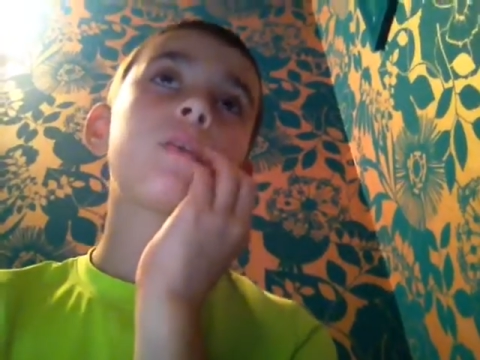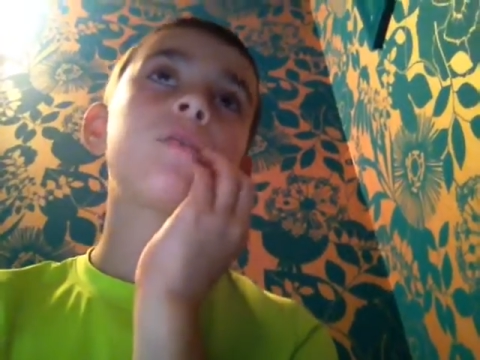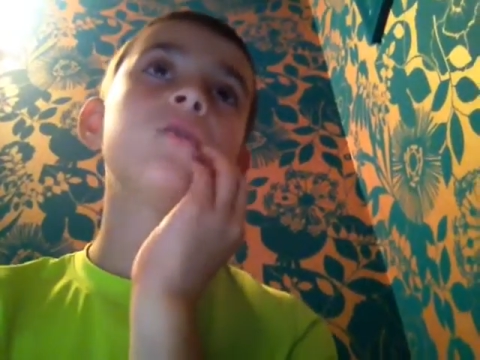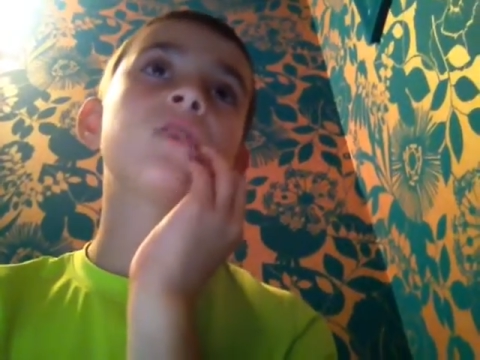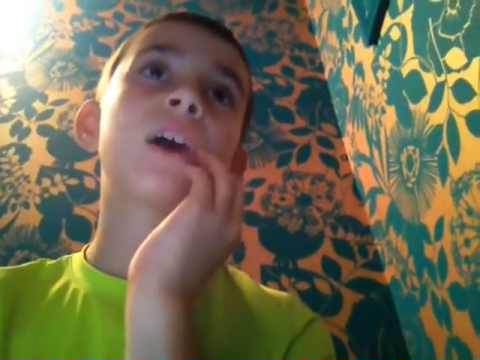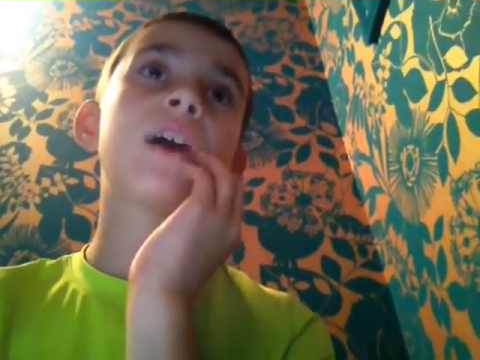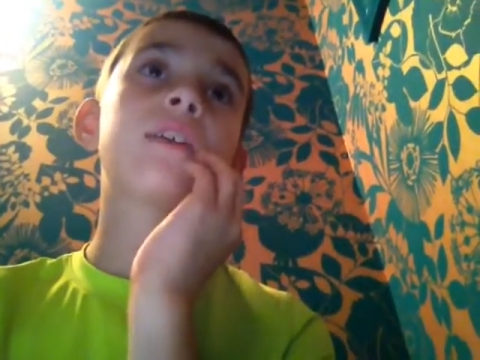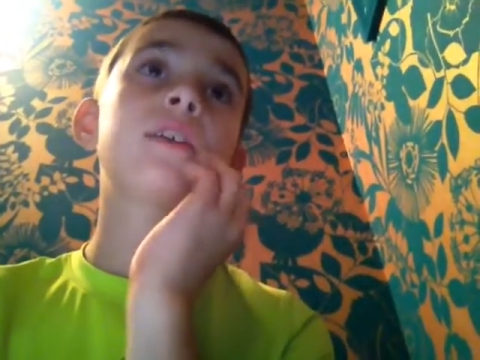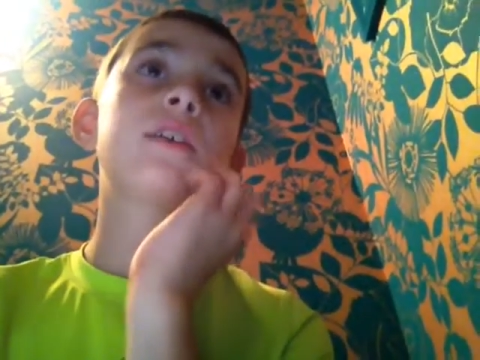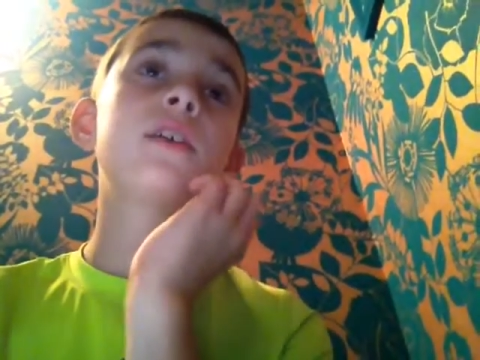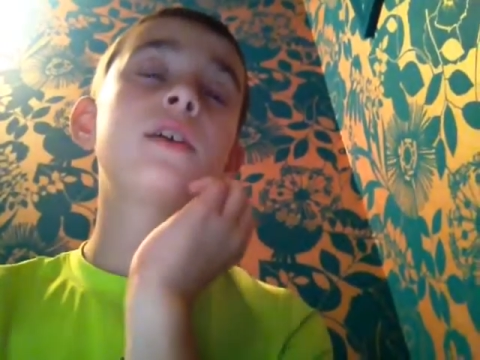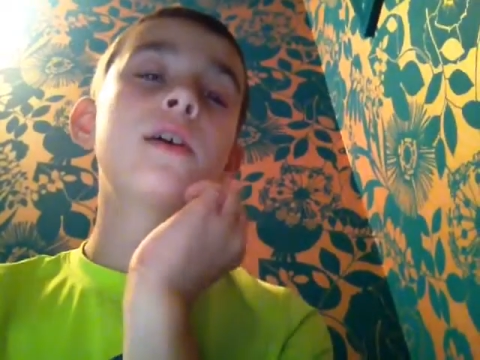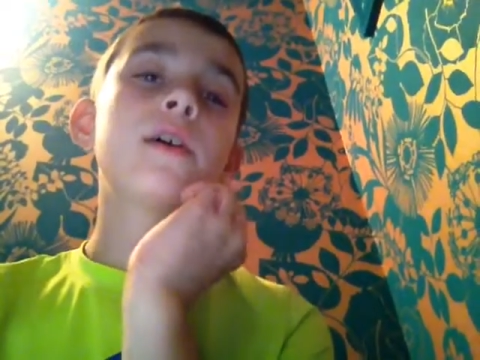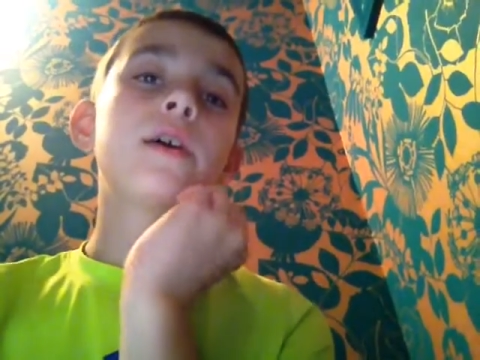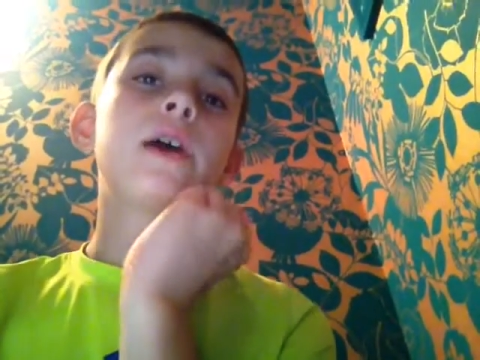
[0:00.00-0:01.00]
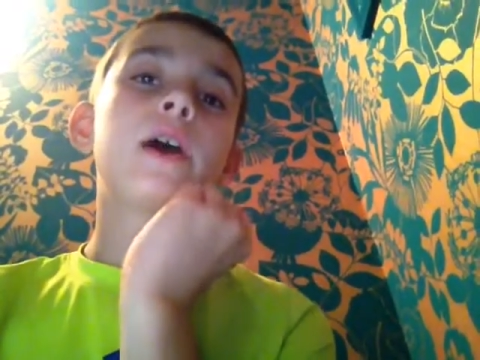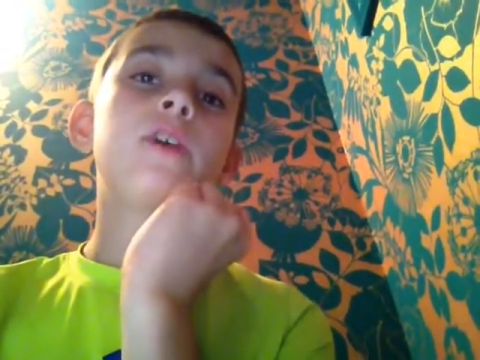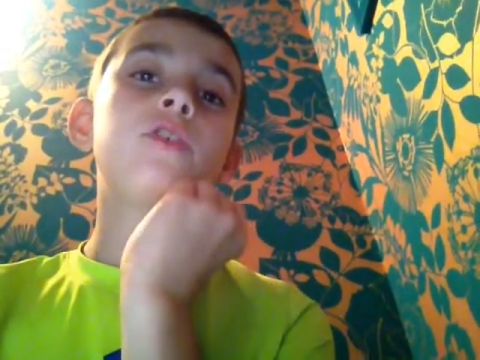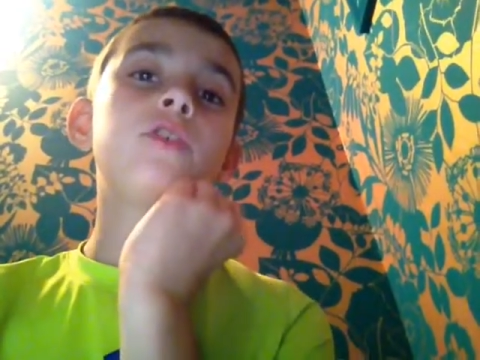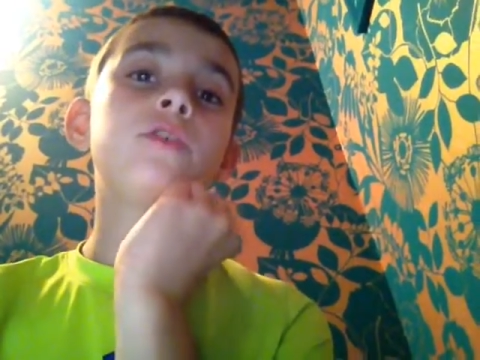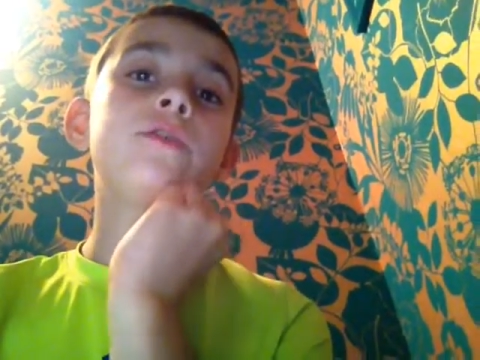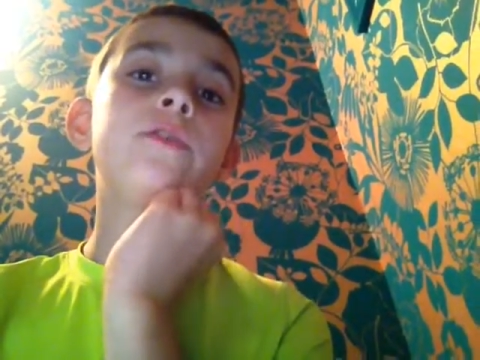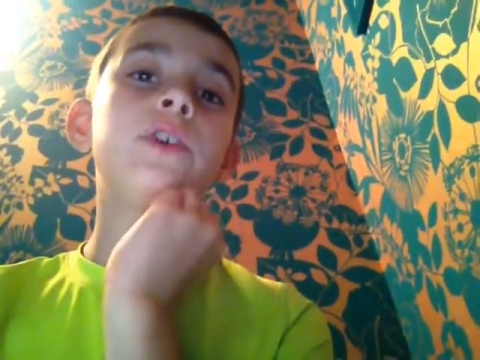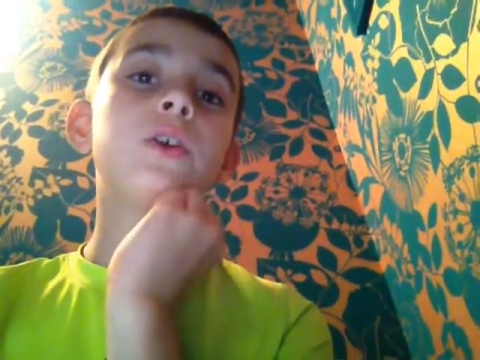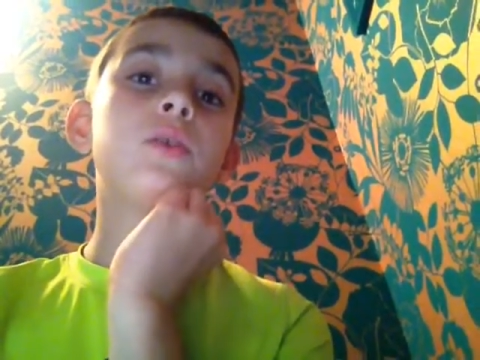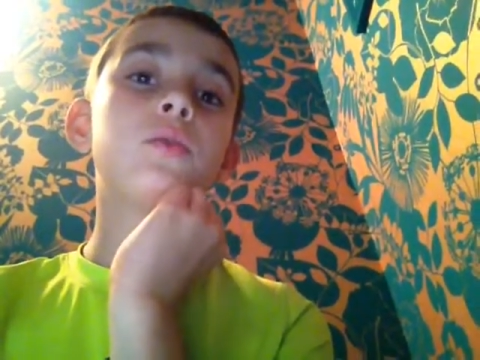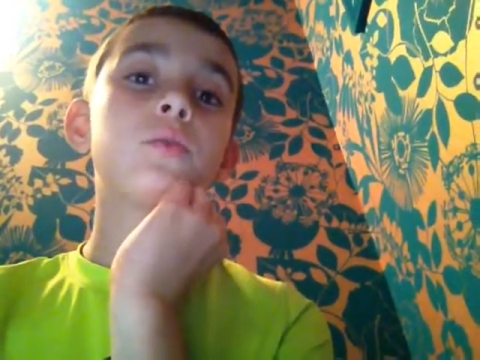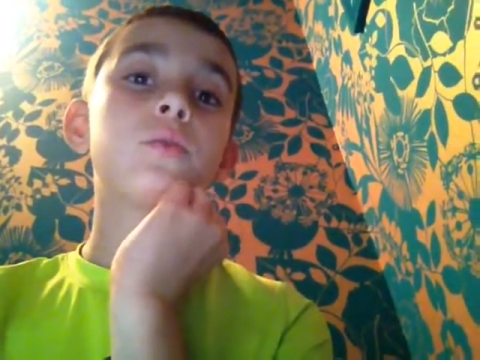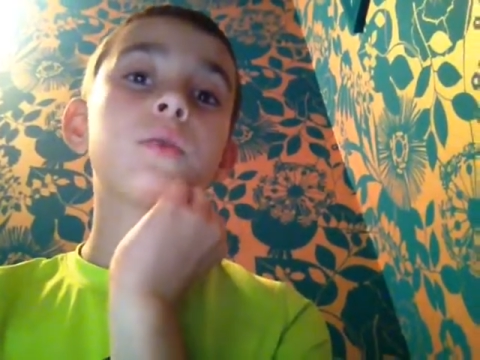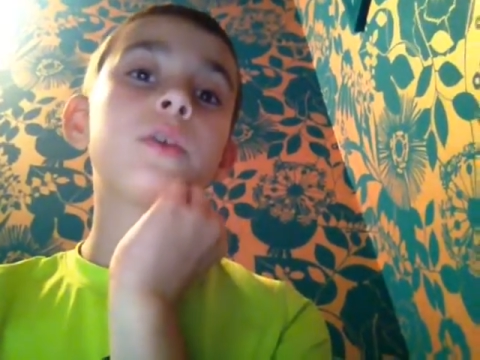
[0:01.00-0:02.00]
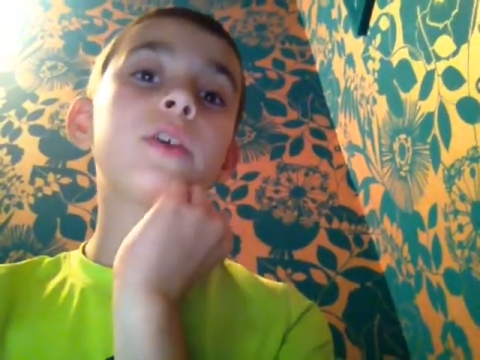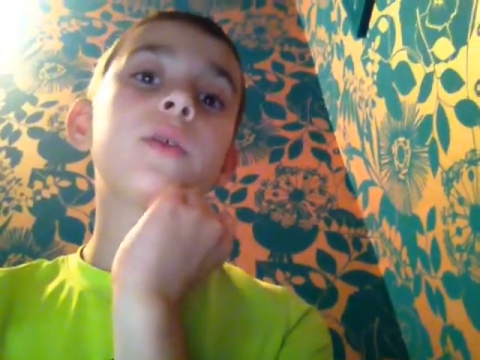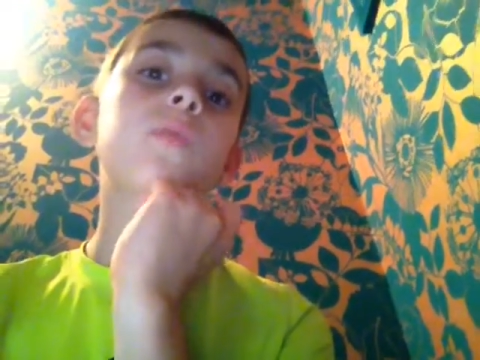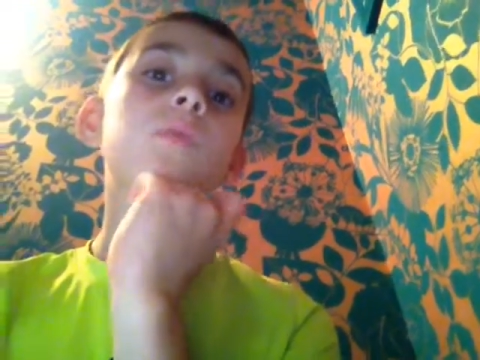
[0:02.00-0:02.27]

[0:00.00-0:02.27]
Sadly, I just feel really